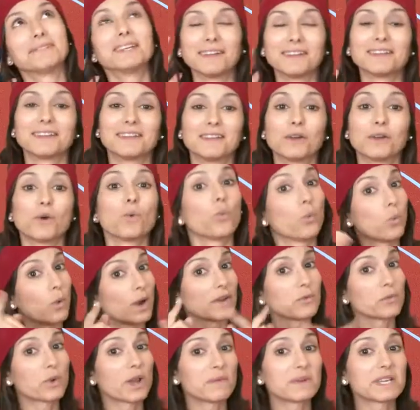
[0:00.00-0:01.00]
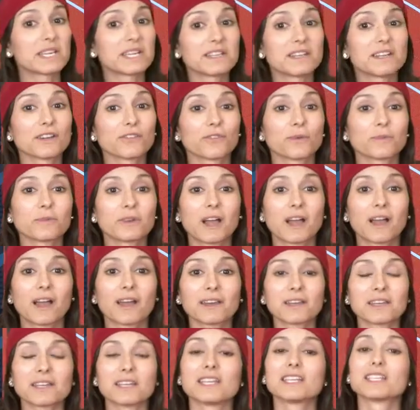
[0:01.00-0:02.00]
Ringing. One way we can hear from
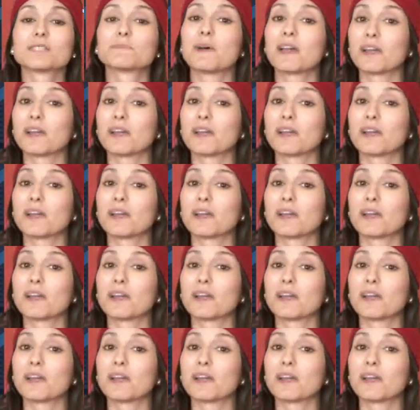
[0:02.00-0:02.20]
God is